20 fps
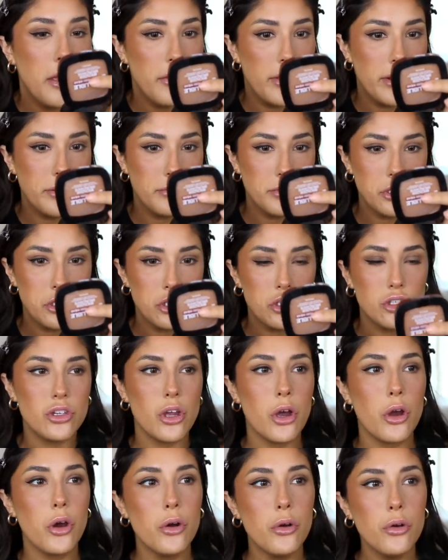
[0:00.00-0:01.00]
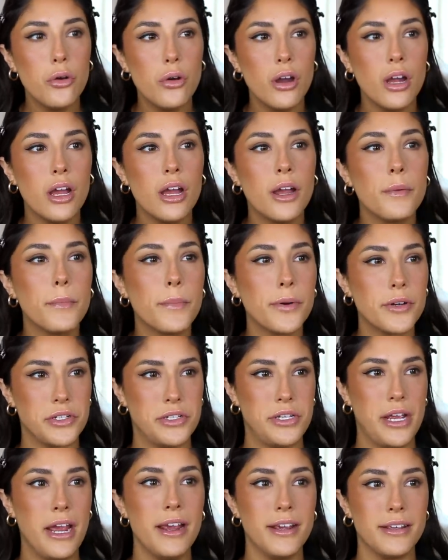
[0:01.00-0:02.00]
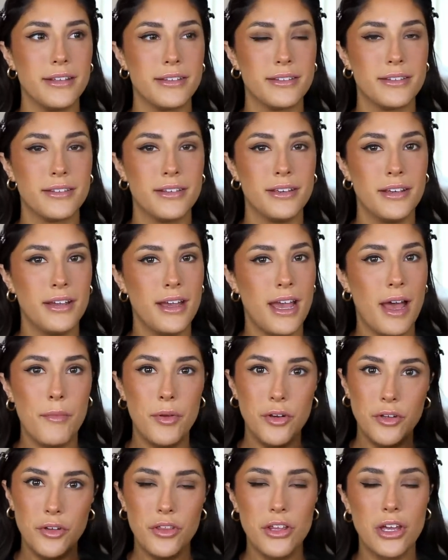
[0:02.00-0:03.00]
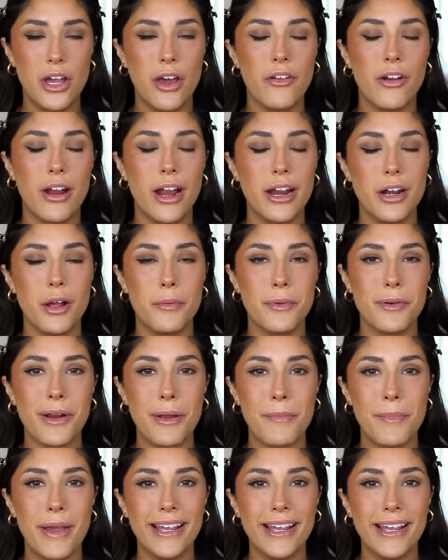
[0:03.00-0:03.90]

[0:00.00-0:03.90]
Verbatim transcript: that it was so precise. I'm gonna do the other eye and I'll be right